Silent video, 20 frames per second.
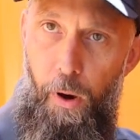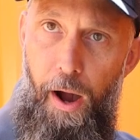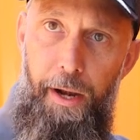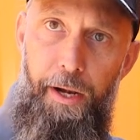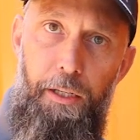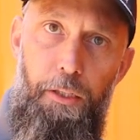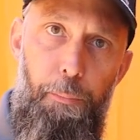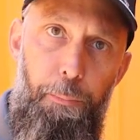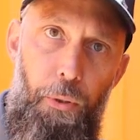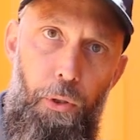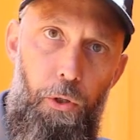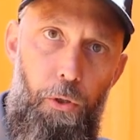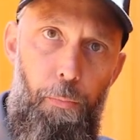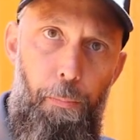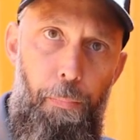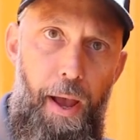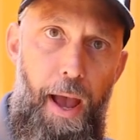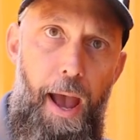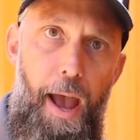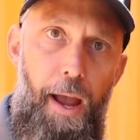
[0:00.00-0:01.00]
wanting to pull
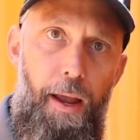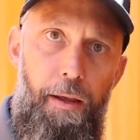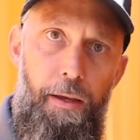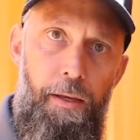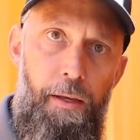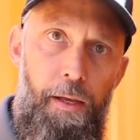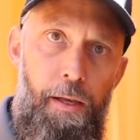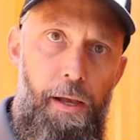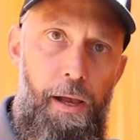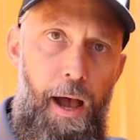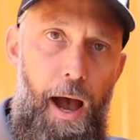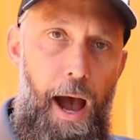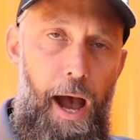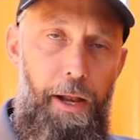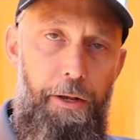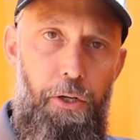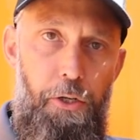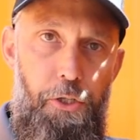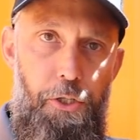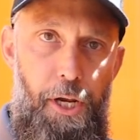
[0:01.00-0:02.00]
back
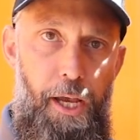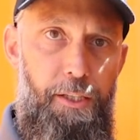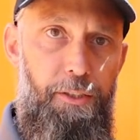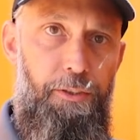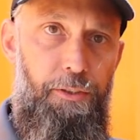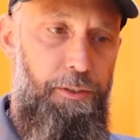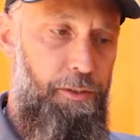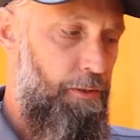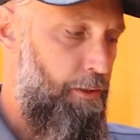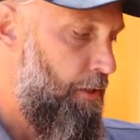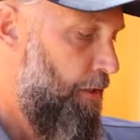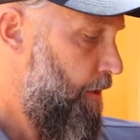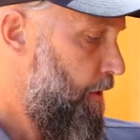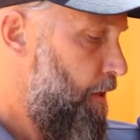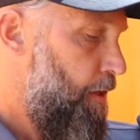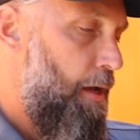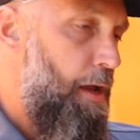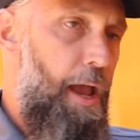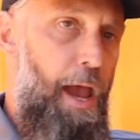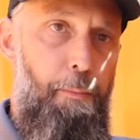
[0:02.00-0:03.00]
on your chest
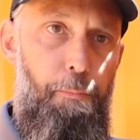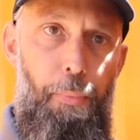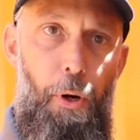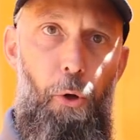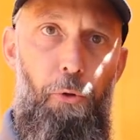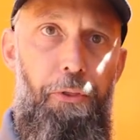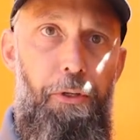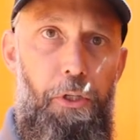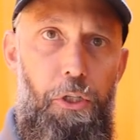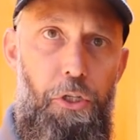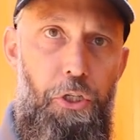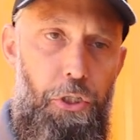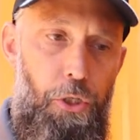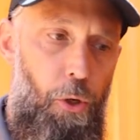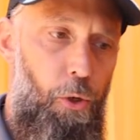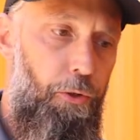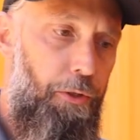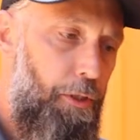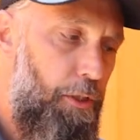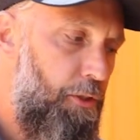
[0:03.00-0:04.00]
and both of your
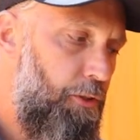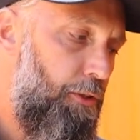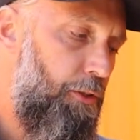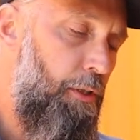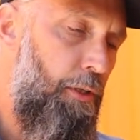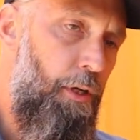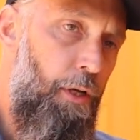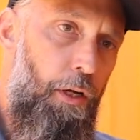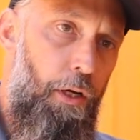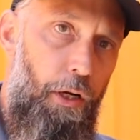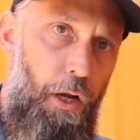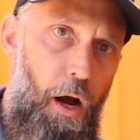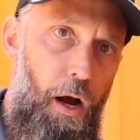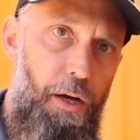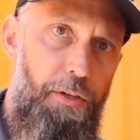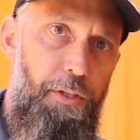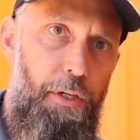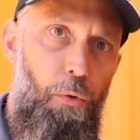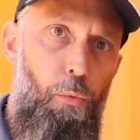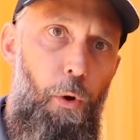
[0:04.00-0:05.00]
shoulders
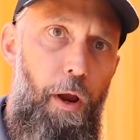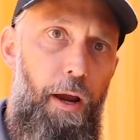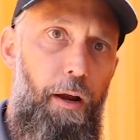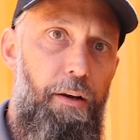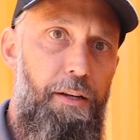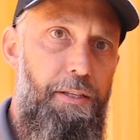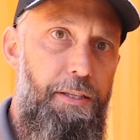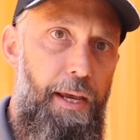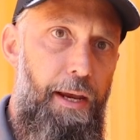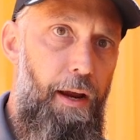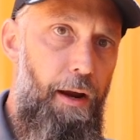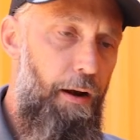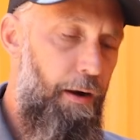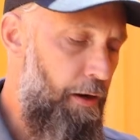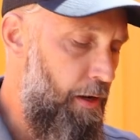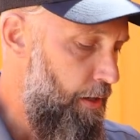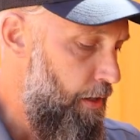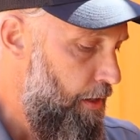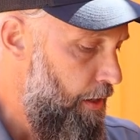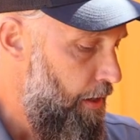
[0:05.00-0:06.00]
causing wear and tear.